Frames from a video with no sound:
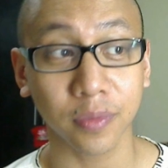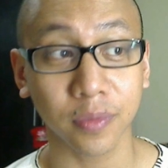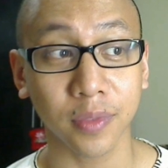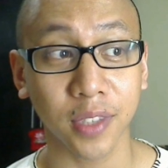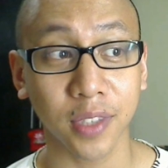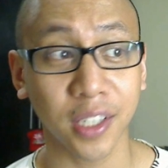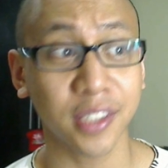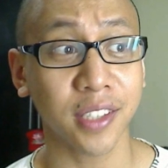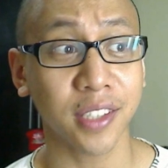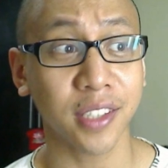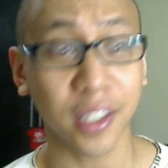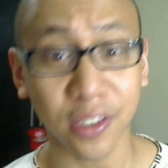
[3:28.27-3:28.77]

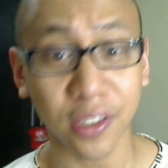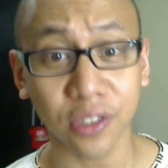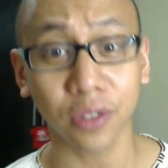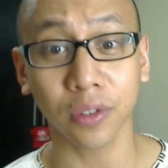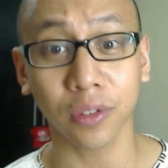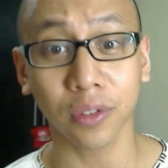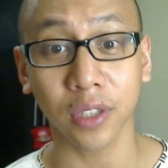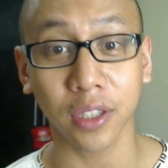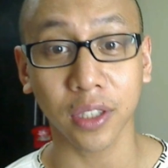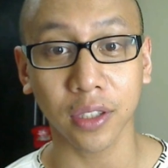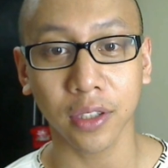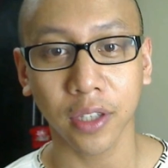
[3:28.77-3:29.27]

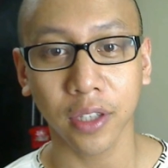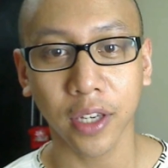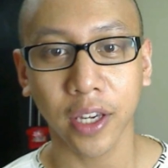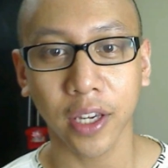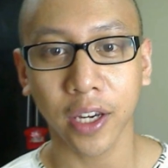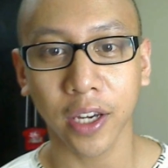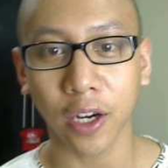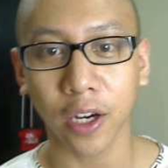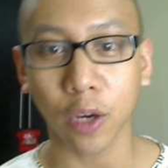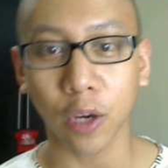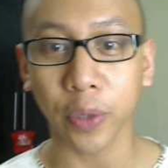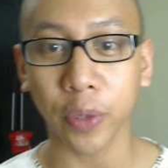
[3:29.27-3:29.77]
essentially
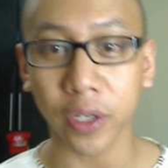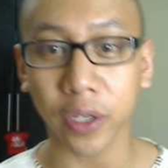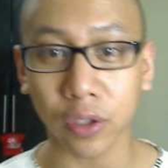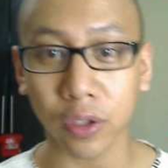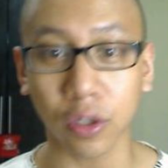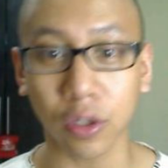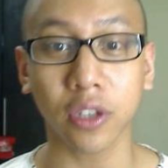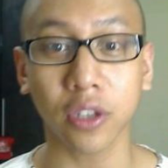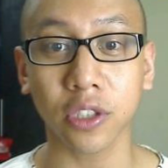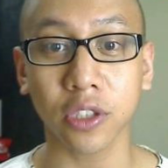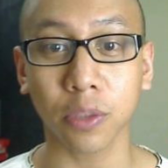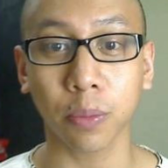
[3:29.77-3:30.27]
helping
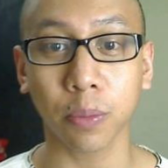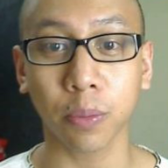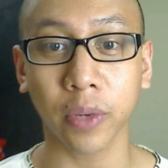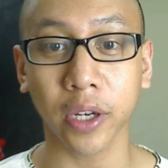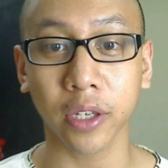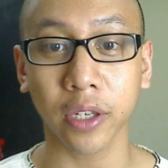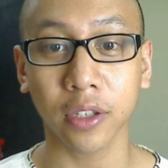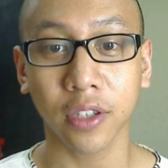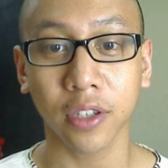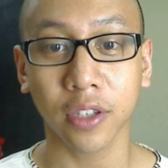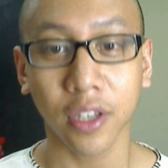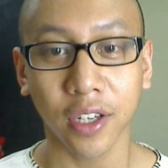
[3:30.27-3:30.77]
launch
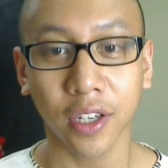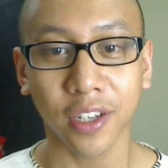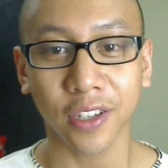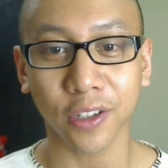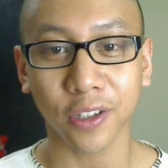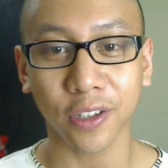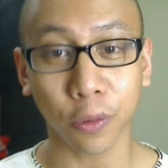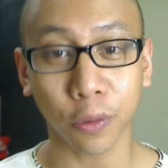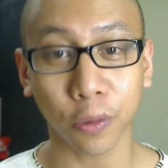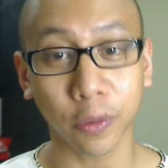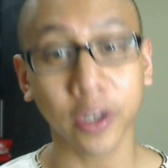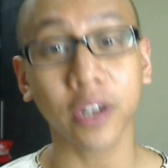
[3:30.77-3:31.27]
my
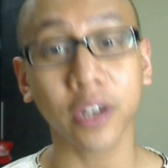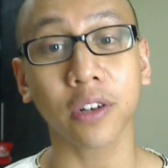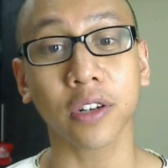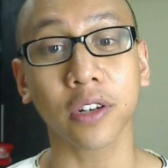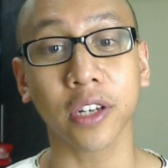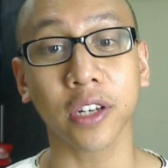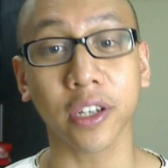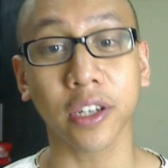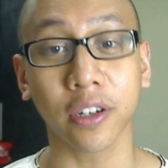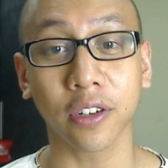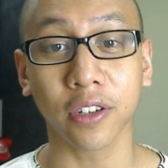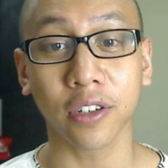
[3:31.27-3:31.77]
career
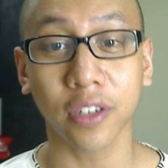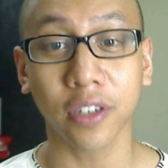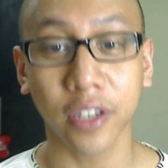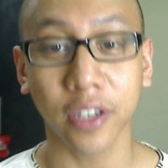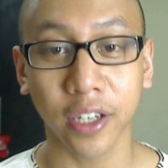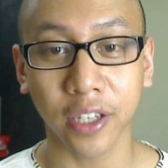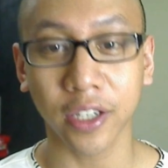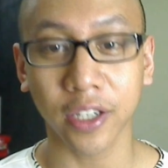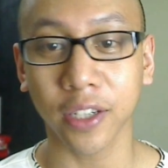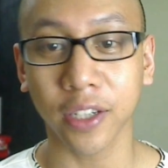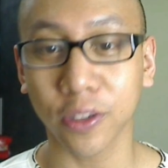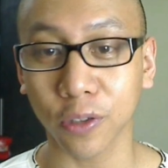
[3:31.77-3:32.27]
here
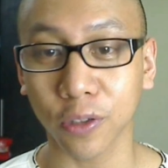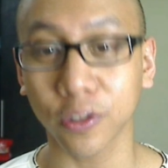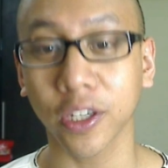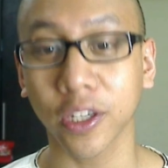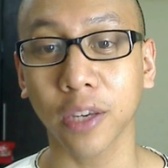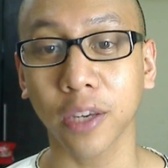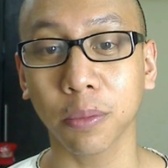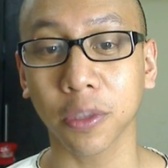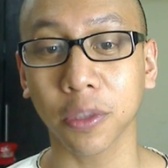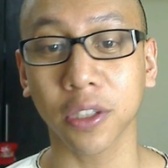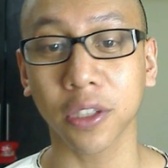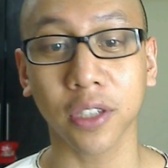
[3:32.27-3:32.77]
in
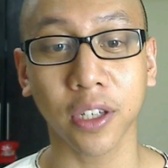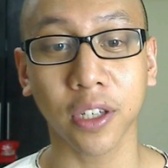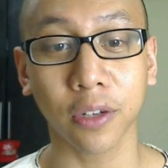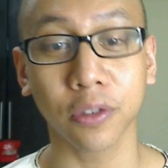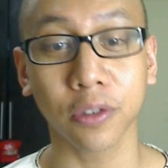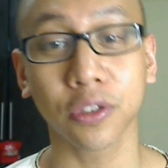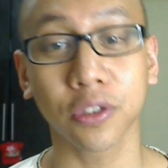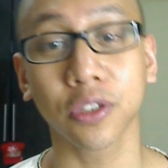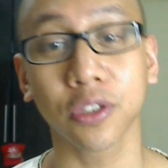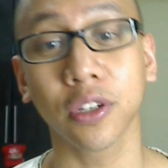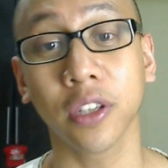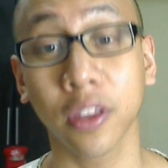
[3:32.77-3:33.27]
entertainment here
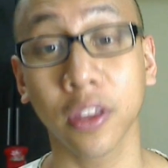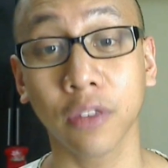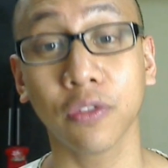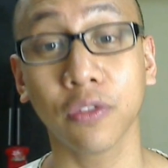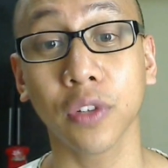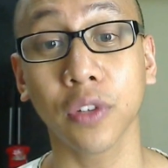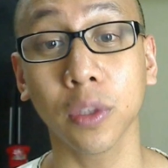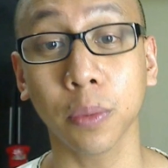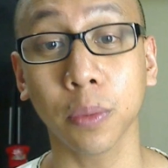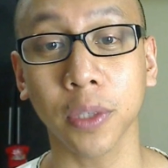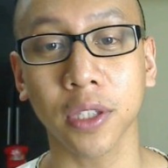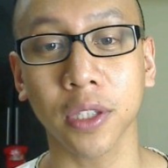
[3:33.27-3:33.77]
in the
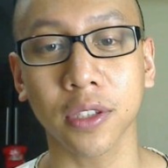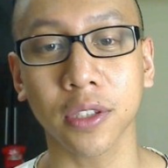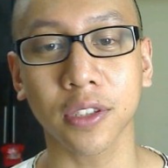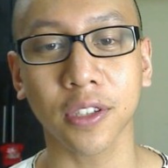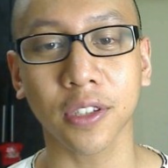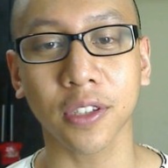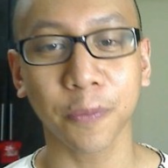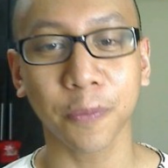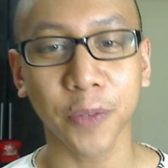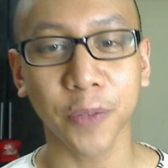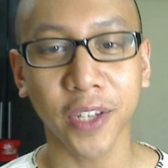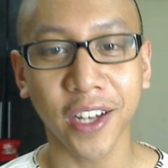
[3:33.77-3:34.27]

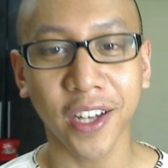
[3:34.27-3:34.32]
Philippines.